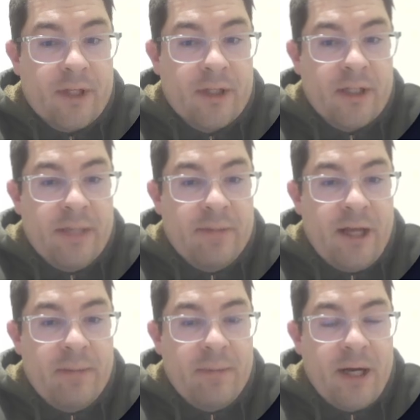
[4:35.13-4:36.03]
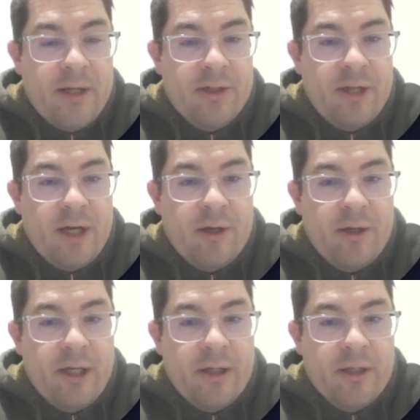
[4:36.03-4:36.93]
keep that in mind. You're not
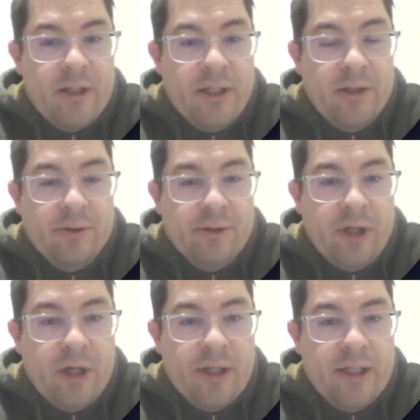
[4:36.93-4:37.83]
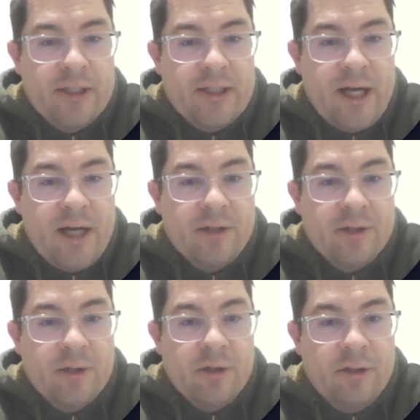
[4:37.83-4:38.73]
earning a yield on the entire
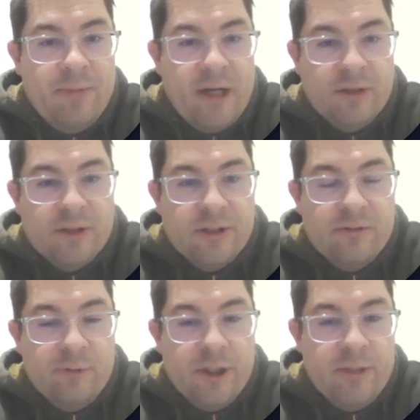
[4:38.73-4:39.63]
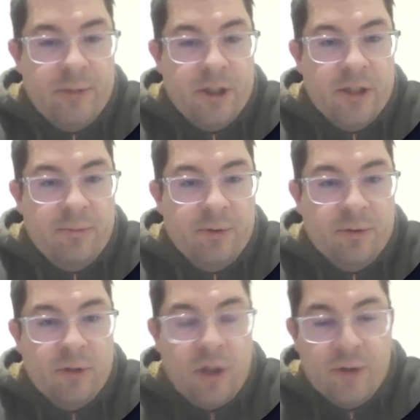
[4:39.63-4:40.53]
total amount of what you put in the
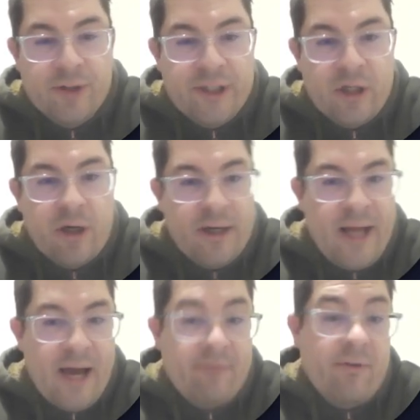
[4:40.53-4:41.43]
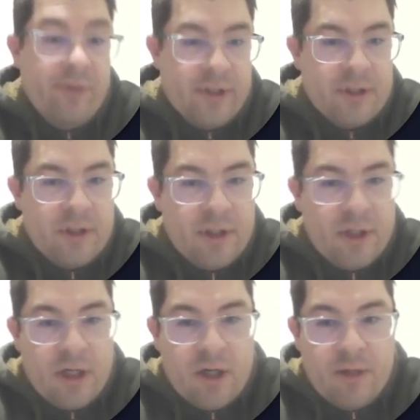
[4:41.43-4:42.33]
pool, only on half of it.
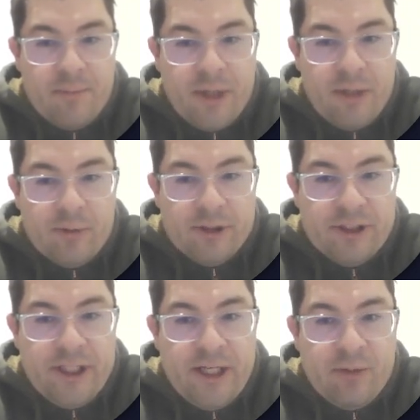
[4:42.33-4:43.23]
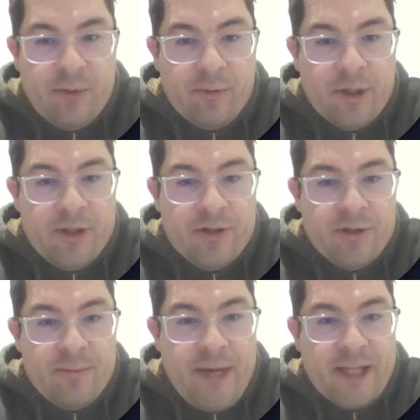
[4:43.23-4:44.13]
But once again, we want to do
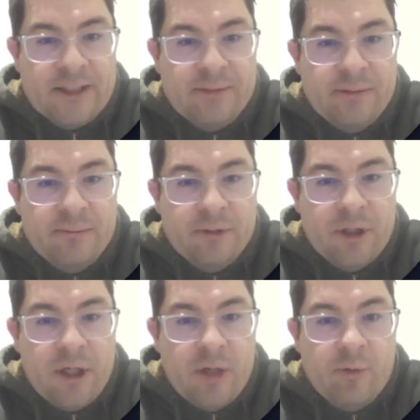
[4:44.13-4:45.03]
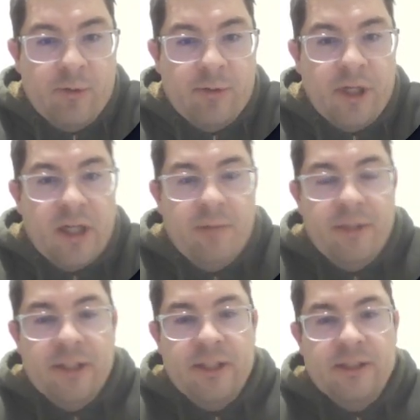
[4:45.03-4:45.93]
the maximum. We want to
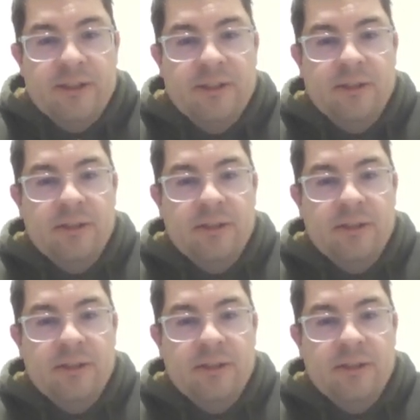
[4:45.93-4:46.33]
commit this,